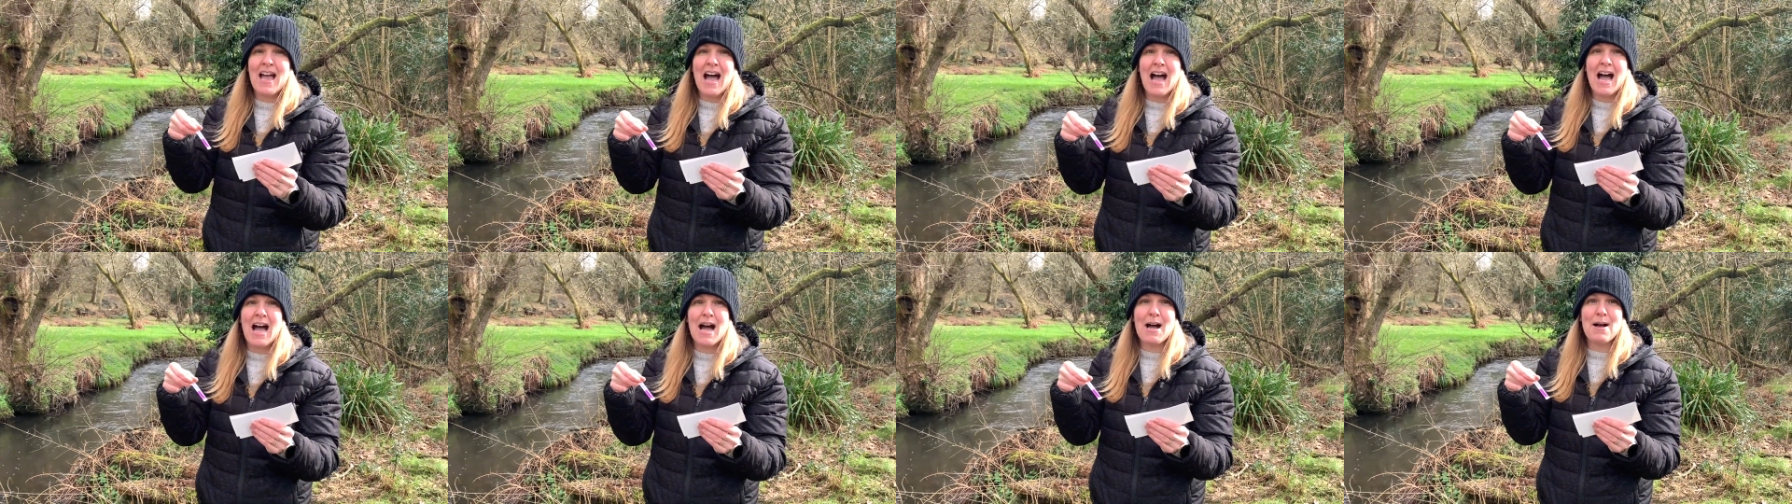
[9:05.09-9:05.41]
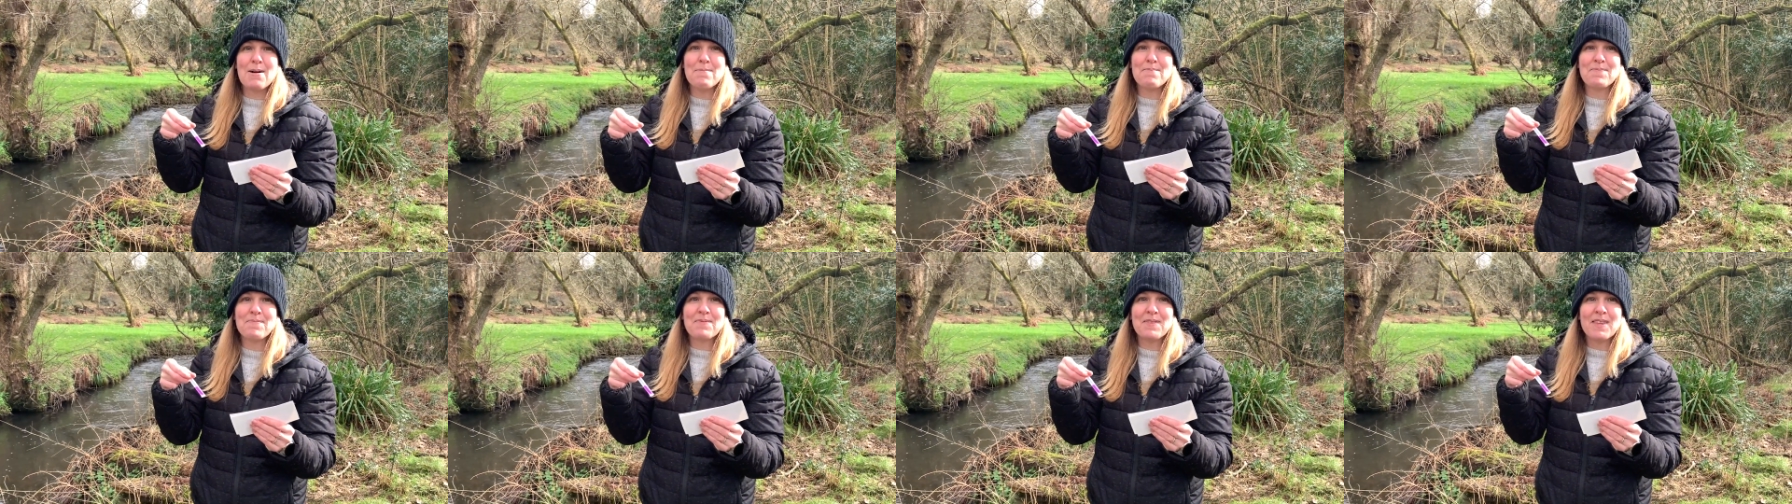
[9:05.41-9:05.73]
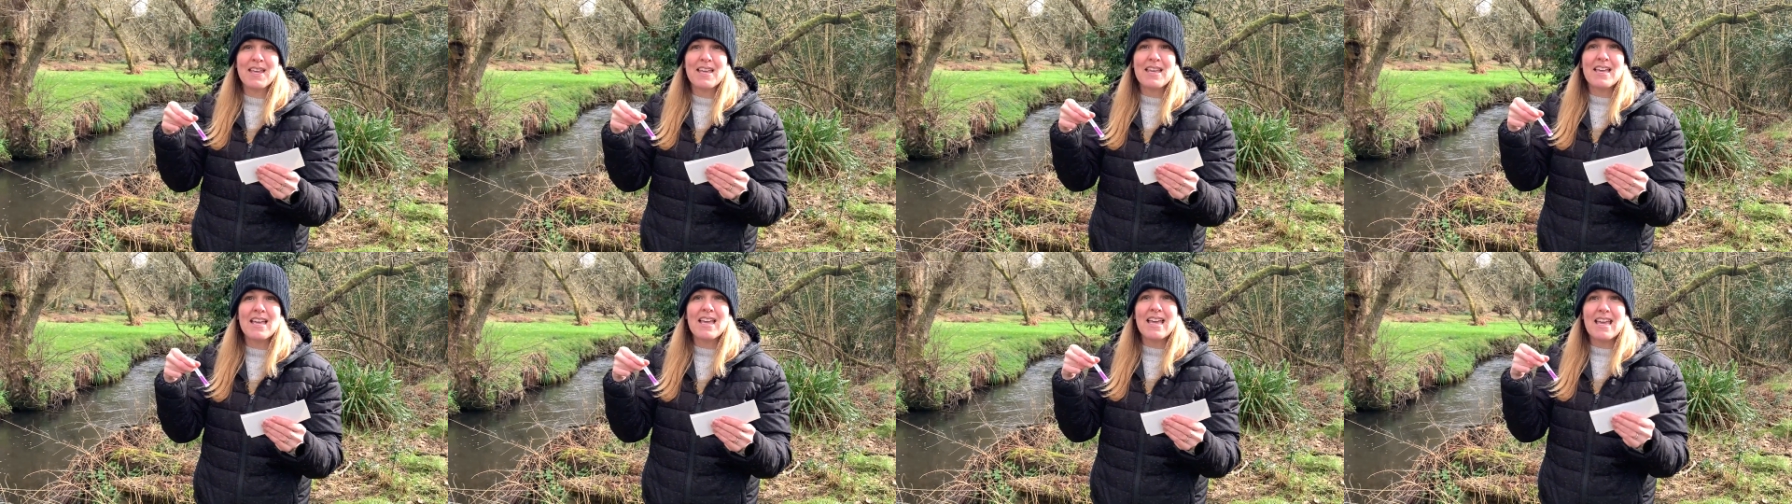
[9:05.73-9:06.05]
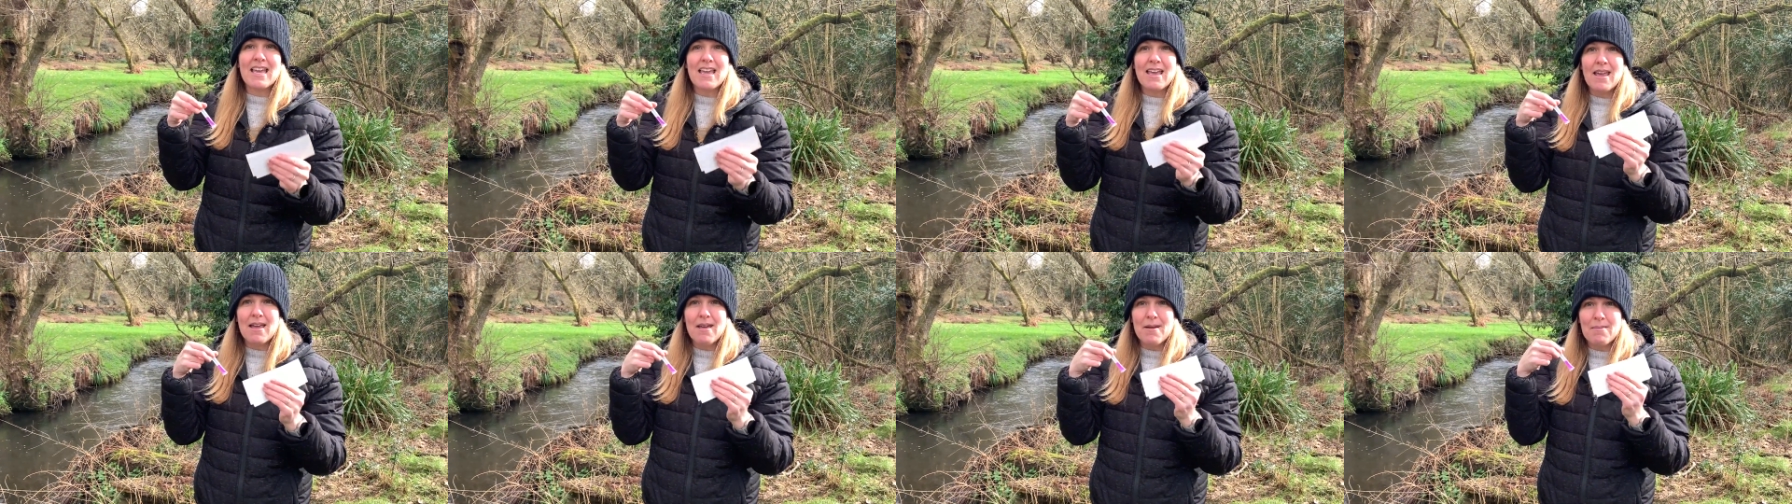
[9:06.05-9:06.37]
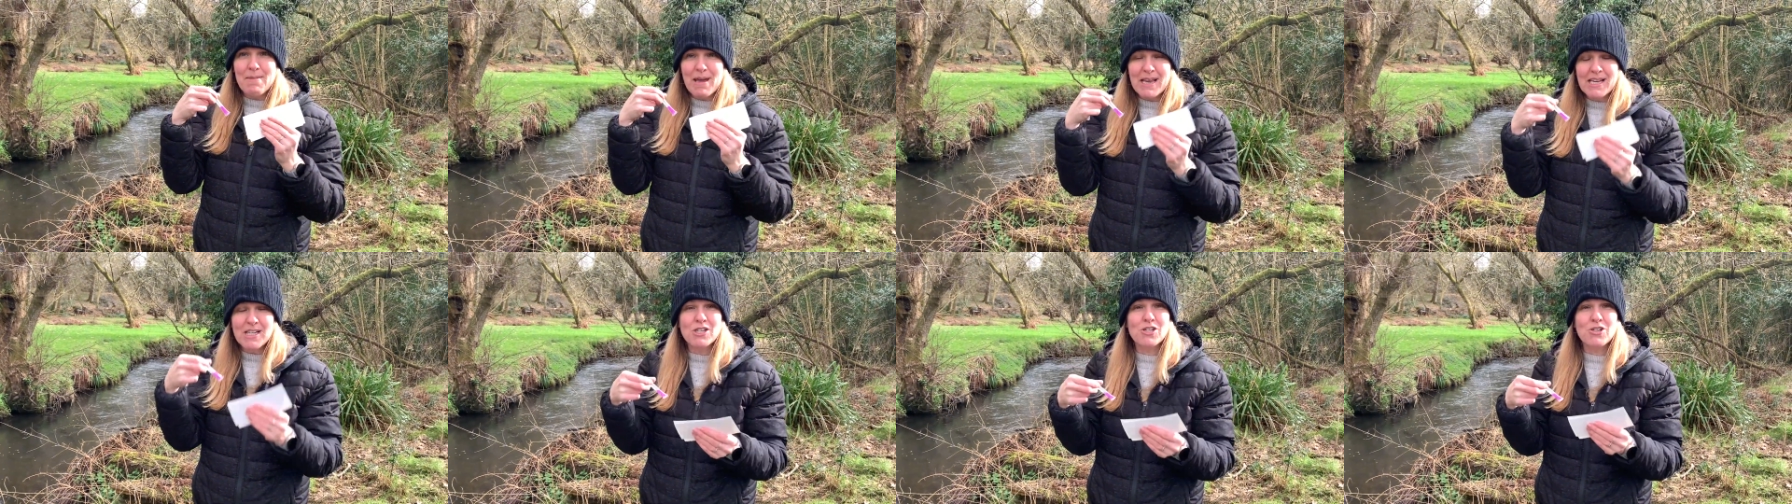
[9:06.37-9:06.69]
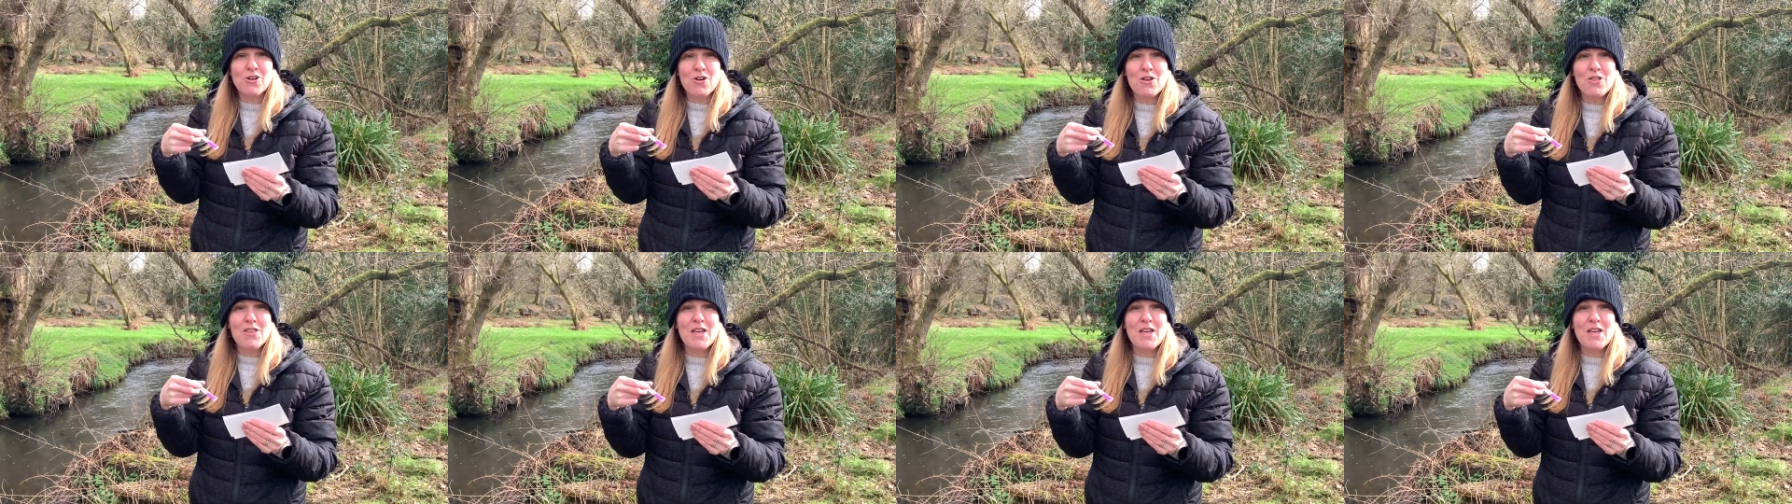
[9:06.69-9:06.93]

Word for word: Um, make sure